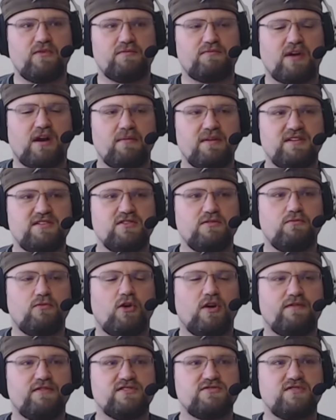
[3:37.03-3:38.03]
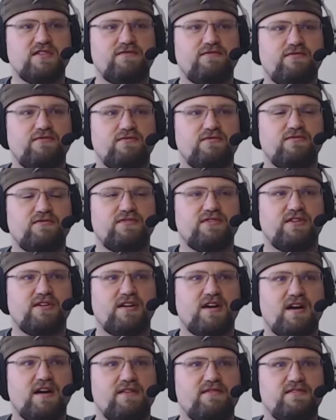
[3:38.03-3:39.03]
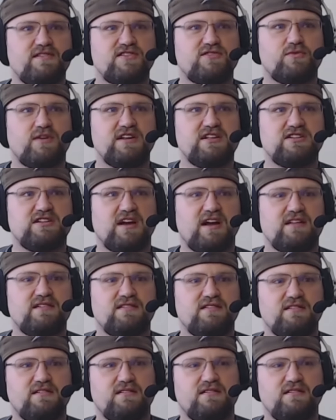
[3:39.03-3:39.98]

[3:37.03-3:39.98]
would probably do more for Street for uh, the Switch on